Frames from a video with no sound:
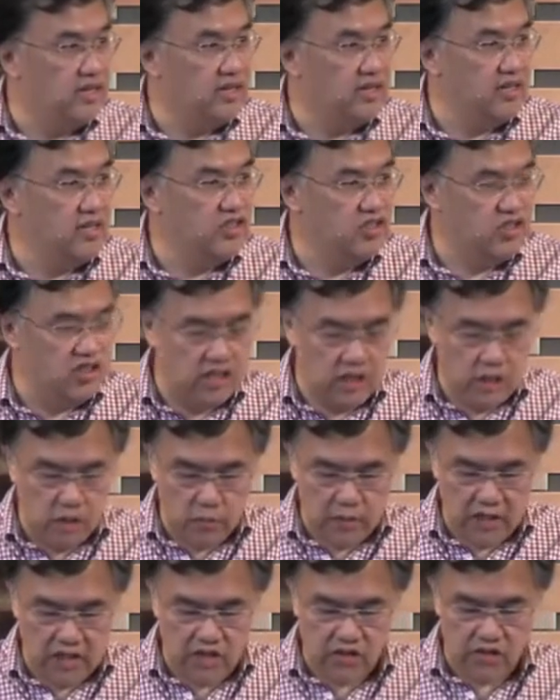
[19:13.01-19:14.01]

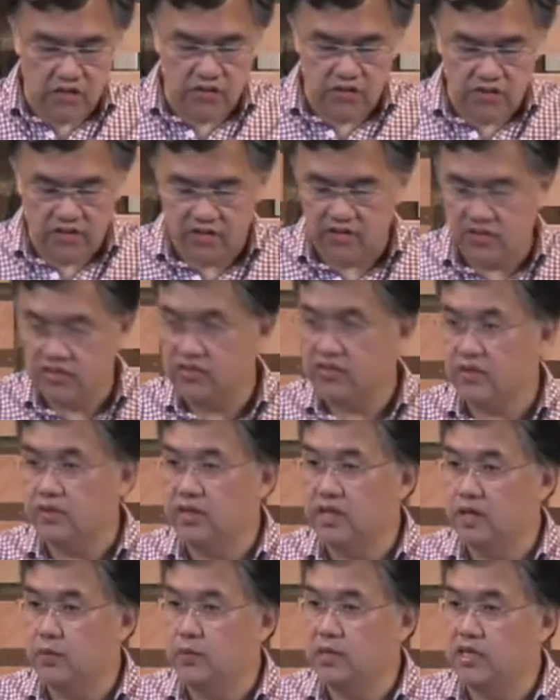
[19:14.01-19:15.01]
insinuations so
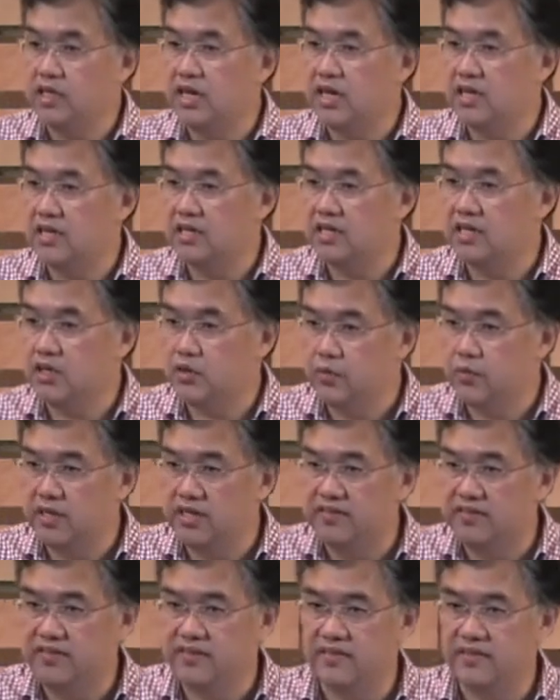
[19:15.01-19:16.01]
that we can
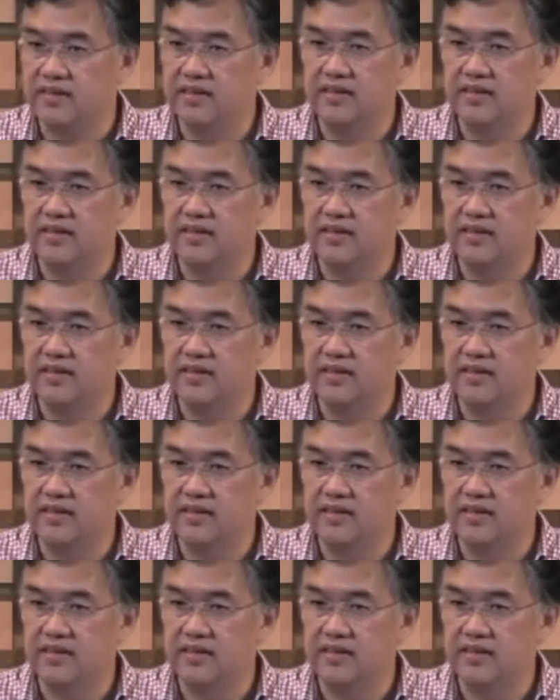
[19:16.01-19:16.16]
increase